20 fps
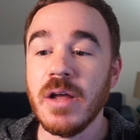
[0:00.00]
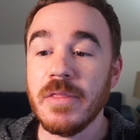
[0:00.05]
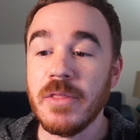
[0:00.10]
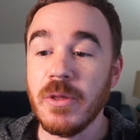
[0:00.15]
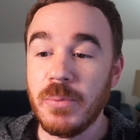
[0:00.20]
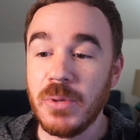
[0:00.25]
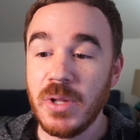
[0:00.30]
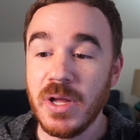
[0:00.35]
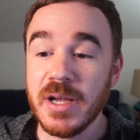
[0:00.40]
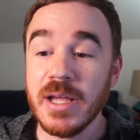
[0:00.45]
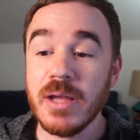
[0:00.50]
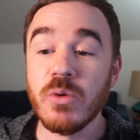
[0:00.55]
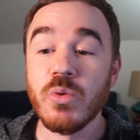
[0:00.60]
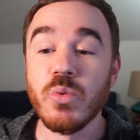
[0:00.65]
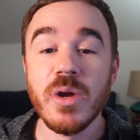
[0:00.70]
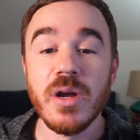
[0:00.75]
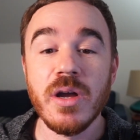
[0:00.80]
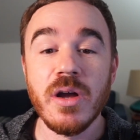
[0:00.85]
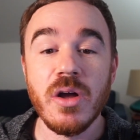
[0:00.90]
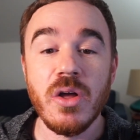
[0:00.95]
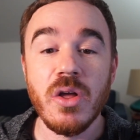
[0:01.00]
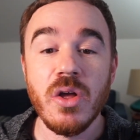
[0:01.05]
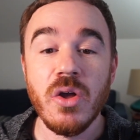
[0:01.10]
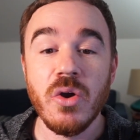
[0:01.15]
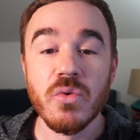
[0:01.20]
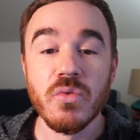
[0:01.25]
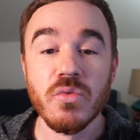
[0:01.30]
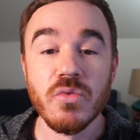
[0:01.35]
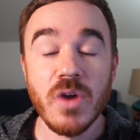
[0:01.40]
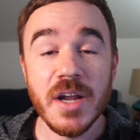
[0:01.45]
The plugin will
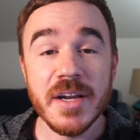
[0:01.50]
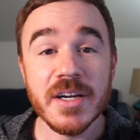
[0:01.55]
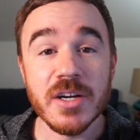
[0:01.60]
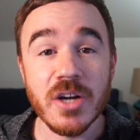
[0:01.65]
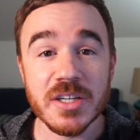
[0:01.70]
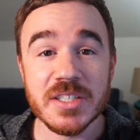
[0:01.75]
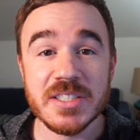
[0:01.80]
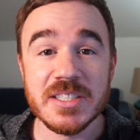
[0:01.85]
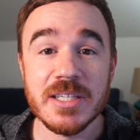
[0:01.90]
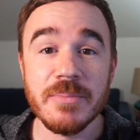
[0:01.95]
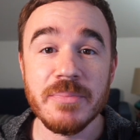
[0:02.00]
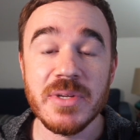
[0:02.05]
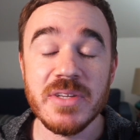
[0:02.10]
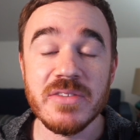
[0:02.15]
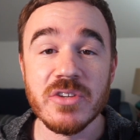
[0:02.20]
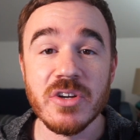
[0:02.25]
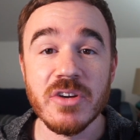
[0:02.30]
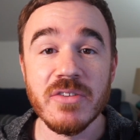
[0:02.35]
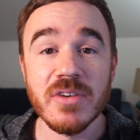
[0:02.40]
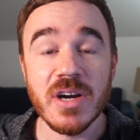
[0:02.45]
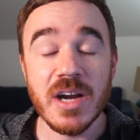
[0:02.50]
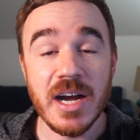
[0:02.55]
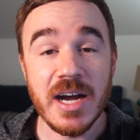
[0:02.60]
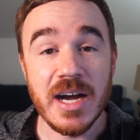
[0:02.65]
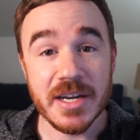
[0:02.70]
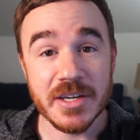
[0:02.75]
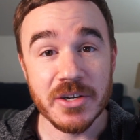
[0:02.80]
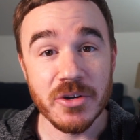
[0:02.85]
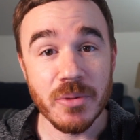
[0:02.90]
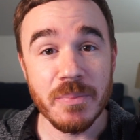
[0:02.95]
run an RTMP server
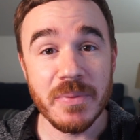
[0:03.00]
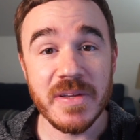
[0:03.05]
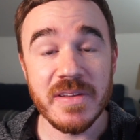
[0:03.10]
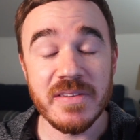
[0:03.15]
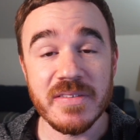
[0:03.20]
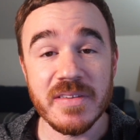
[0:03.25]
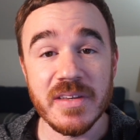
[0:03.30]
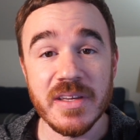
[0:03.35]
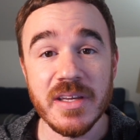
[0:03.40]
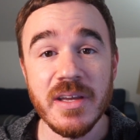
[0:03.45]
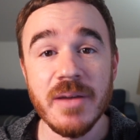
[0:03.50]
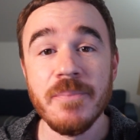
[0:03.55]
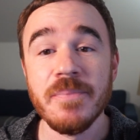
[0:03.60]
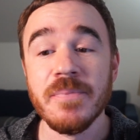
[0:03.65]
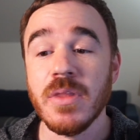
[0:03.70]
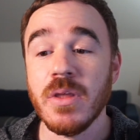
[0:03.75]
on your PC,